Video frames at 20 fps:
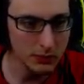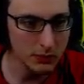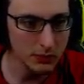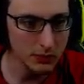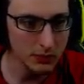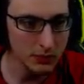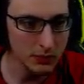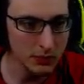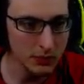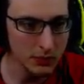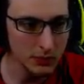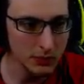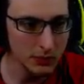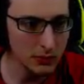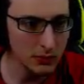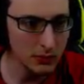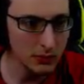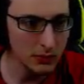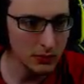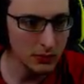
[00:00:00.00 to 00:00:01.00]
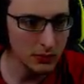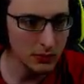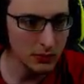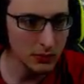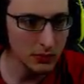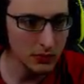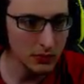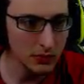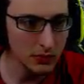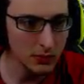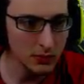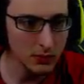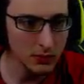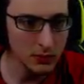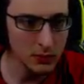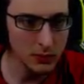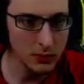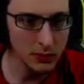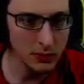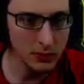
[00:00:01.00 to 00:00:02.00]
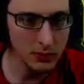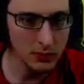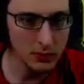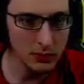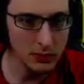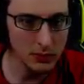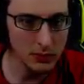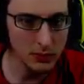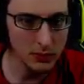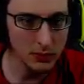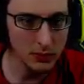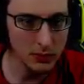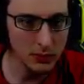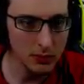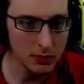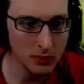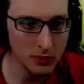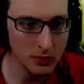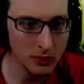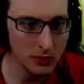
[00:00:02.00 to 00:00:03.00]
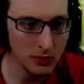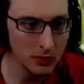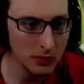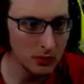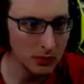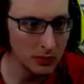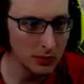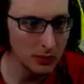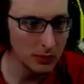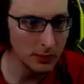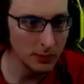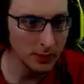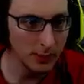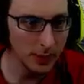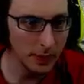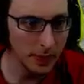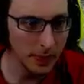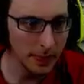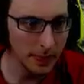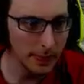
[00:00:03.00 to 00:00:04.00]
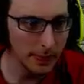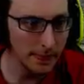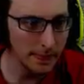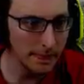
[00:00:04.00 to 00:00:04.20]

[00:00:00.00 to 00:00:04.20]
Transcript: (no one is talking)